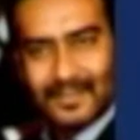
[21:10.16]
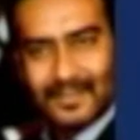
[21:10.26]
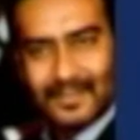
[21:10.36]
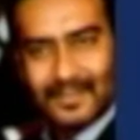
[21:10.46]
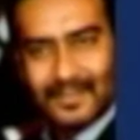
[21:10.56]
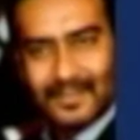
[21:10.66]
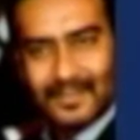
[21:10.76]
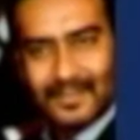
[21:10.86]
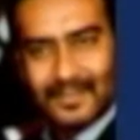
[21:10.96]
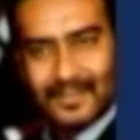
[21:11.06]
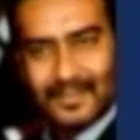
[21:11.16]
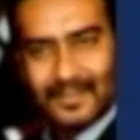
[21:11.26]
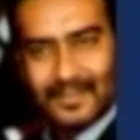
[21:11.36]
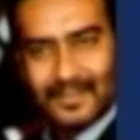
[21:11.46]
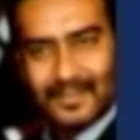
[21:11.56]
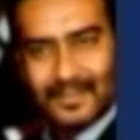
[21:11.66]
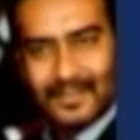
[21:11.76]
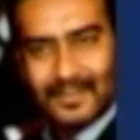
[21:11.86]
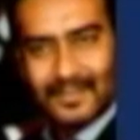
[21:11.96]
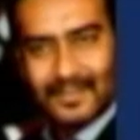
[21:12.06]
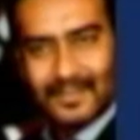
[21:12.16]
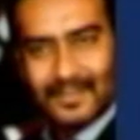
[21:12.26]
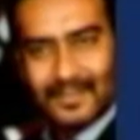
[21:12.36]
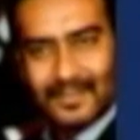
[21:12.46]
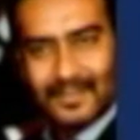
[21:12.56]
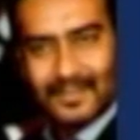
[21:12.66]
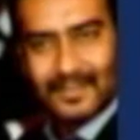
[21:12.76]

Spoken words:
No words are spoken by the person on screen.